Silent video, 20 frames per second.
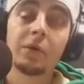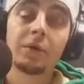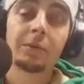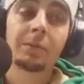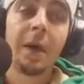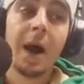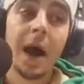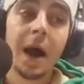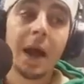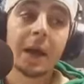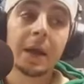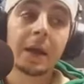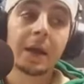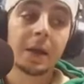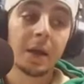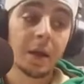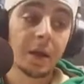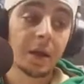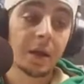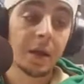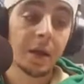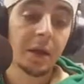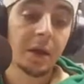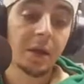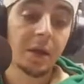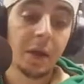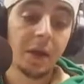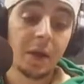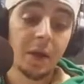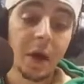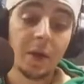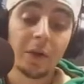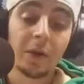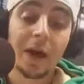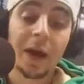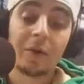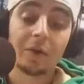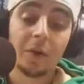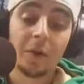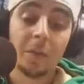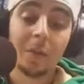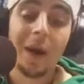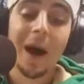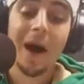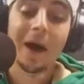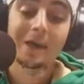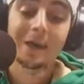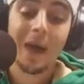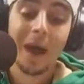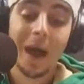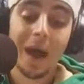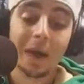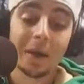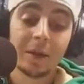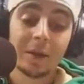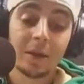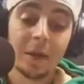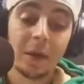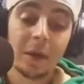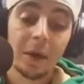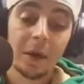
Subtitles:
my and the other guys on the podcast,